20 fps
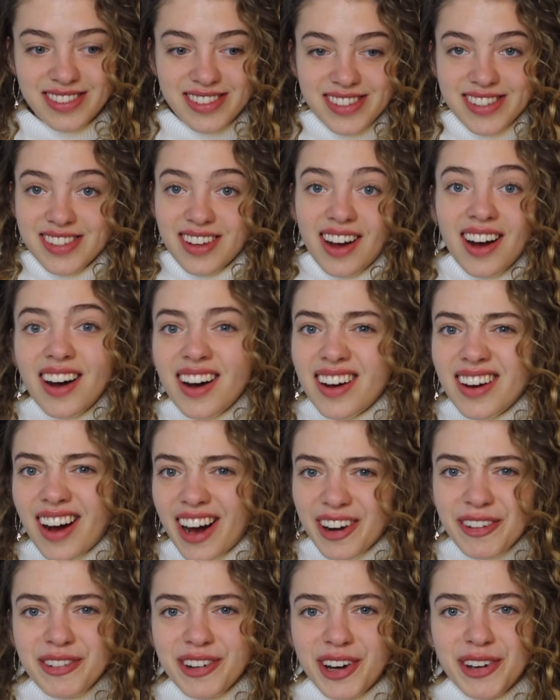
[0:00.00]
Za?
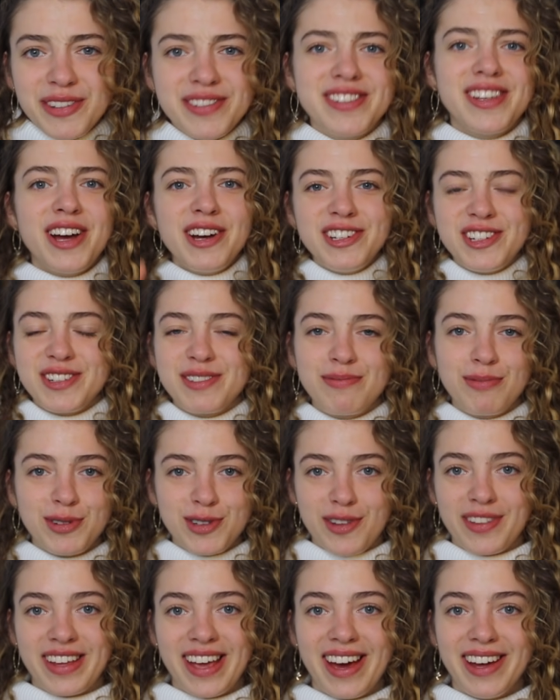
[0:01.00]
I don't know, Za just was
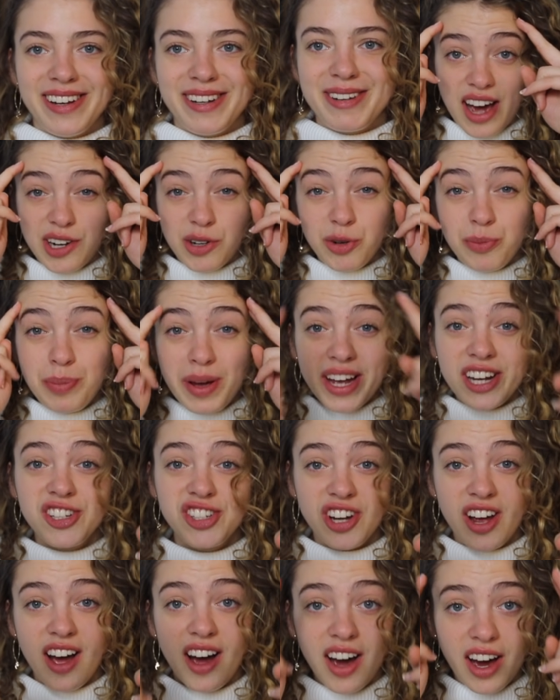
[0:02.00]
on the end. And I would
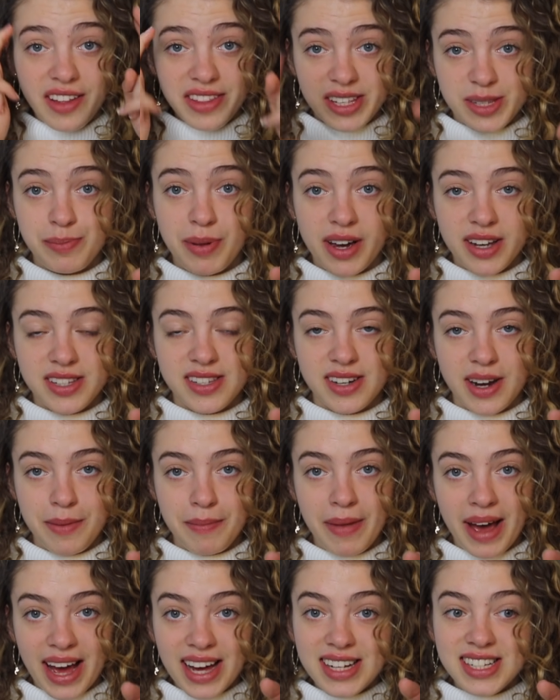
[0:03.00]
picture her, this person I
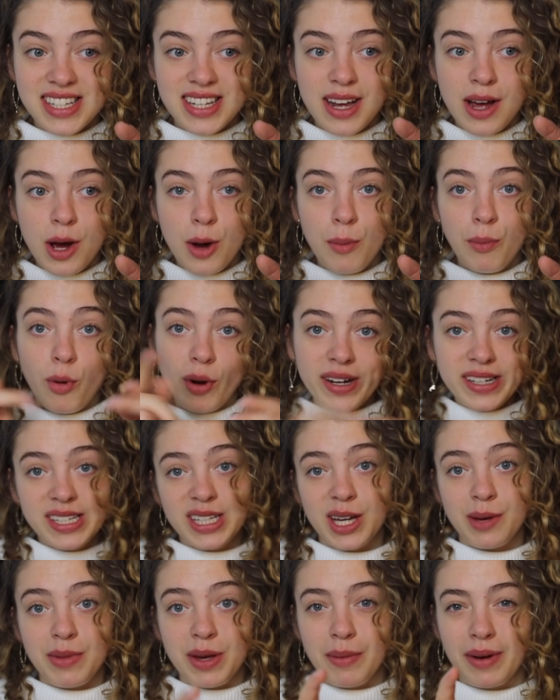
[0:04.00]
met,
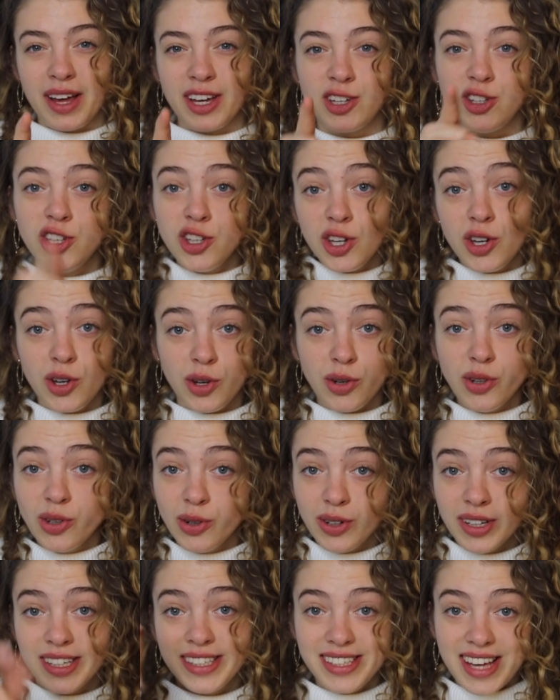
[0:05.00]
pointing at me, like,
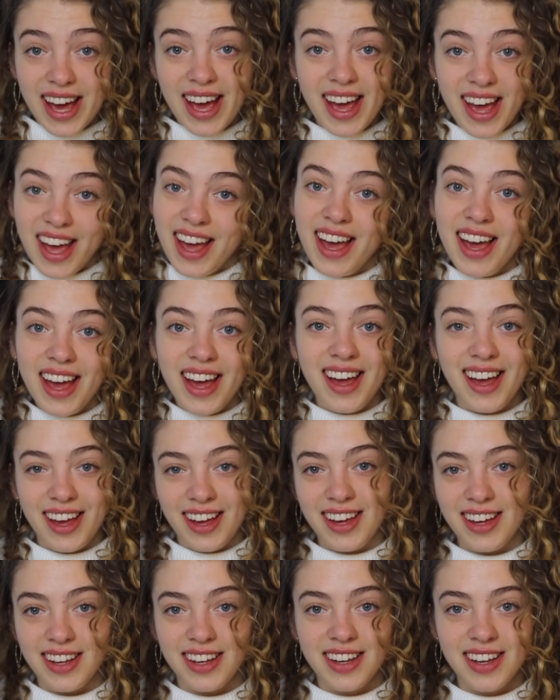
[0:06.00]
you,
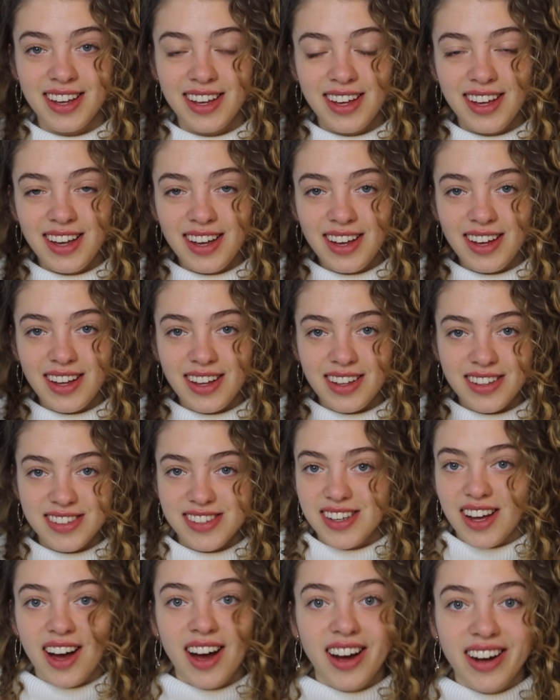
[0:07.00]
yay,
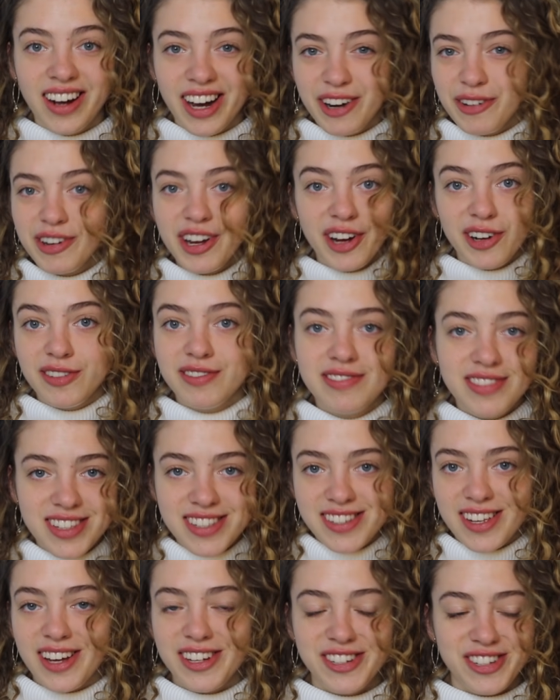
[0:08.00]
Za, I don't know, the
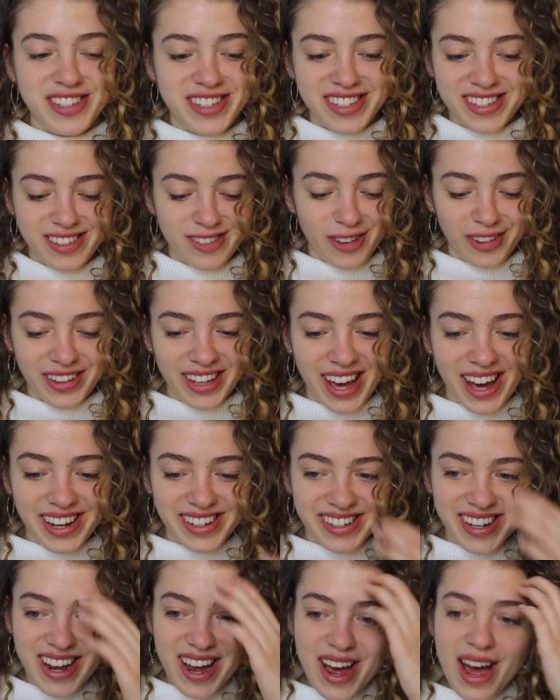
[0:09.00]
za just is on the
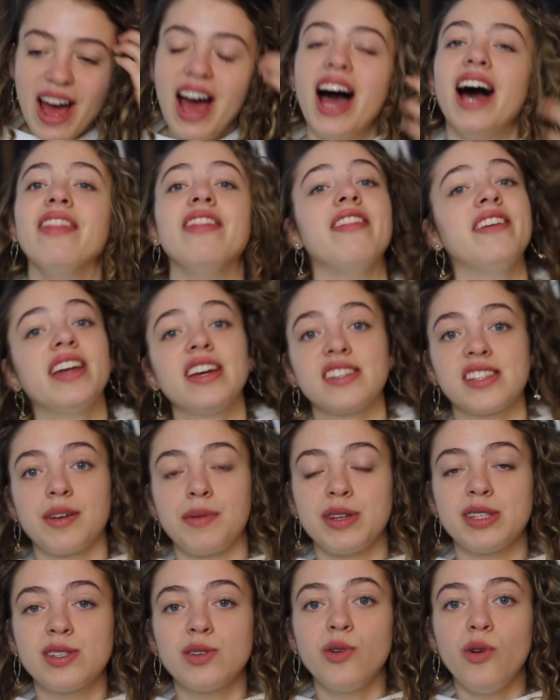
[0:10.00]
end. And then the next time
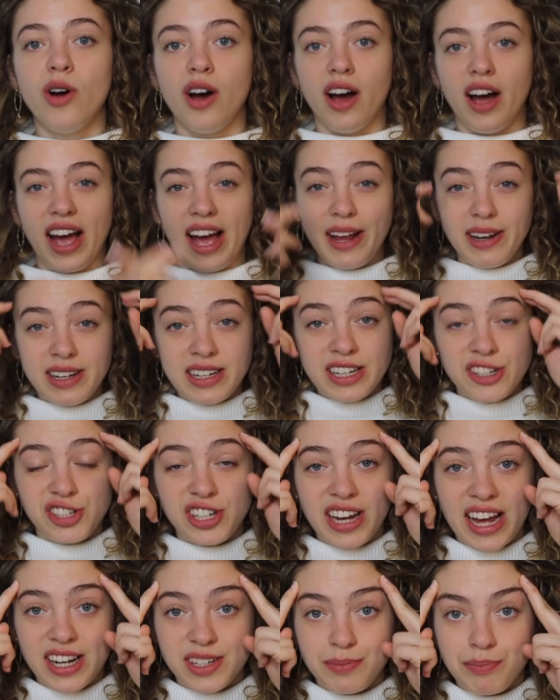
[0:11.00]
I saw her, I
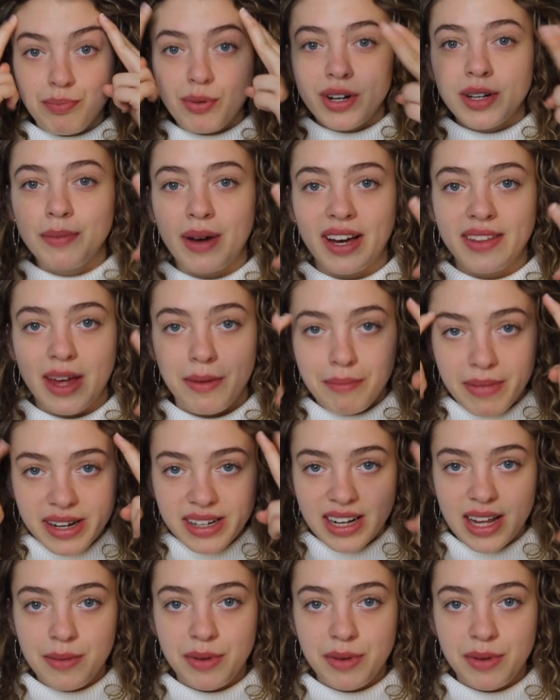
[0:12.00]
literally had to bring back that mental